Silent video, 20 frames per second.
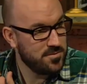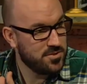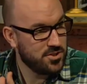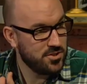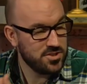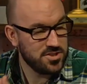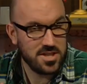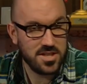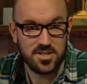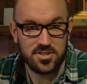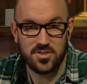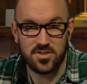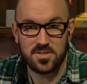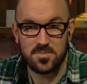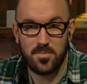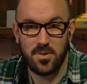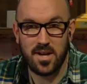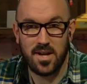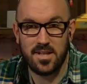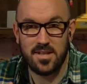judging
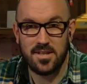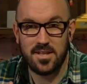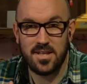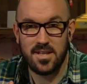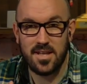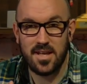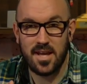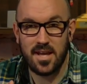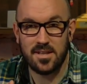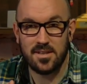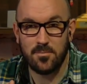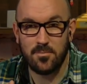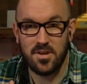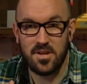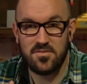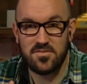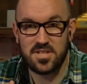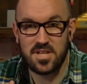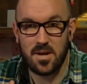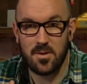just by the uh, the
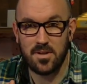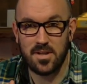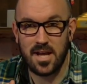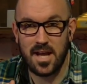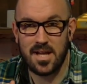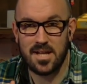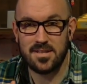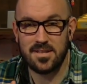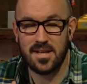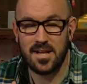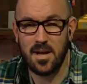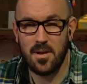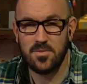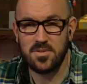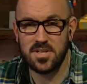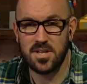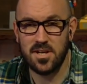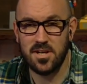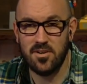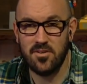brief chat that I had that I had
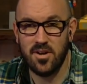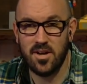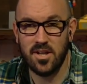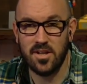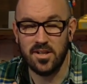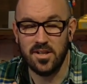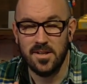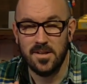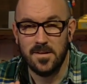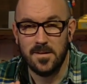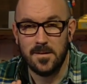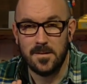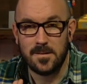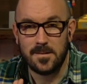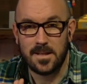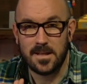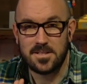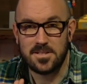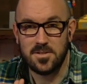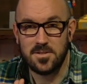with you earlier on,
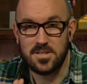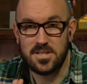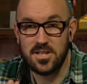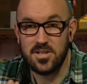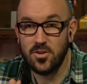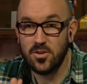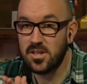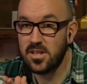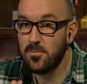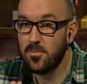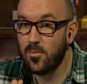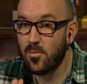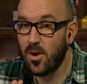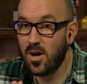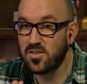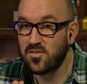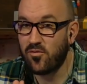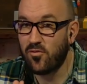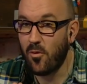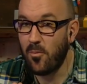that you did nothing but
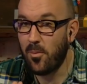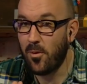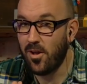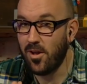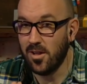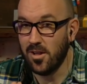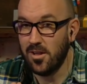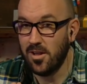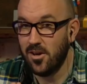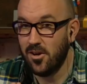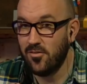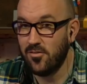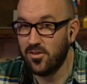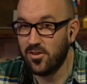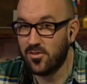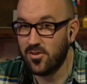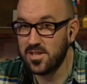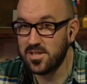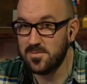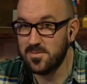watch football over the
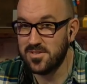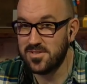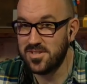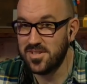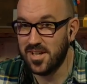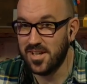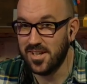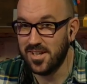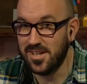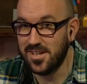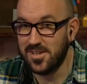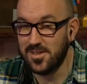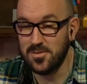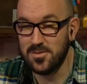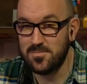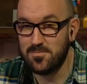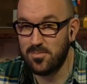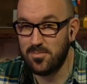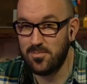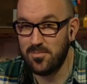Christmas, yeah, John. There was
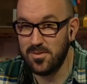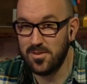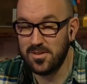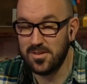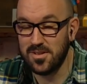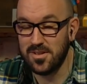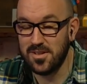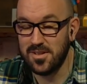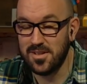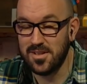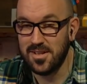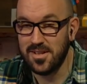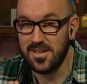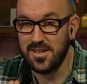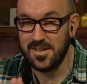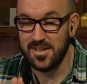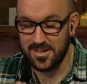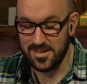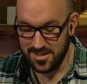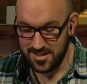plenty, plenty of
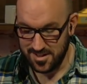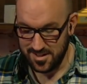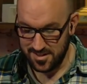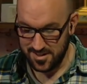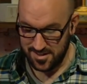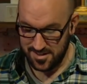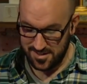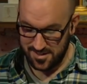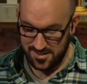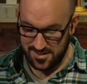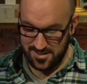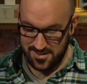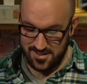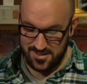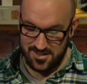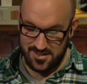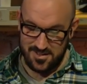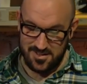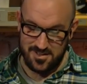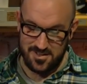games, uh, uh,
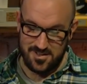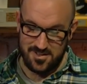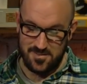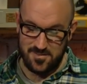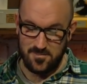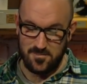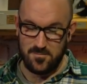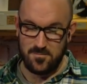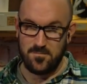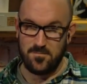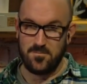Richie, and, and,